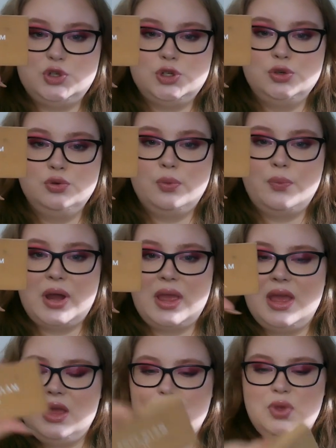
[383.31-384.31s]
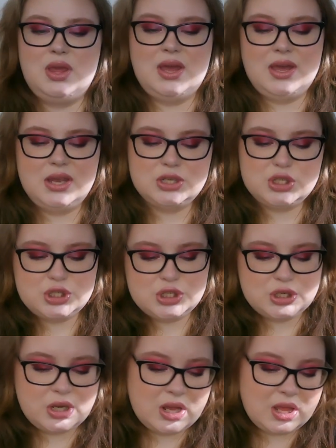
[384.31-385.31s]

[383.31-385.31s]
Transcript: 2 by ABH.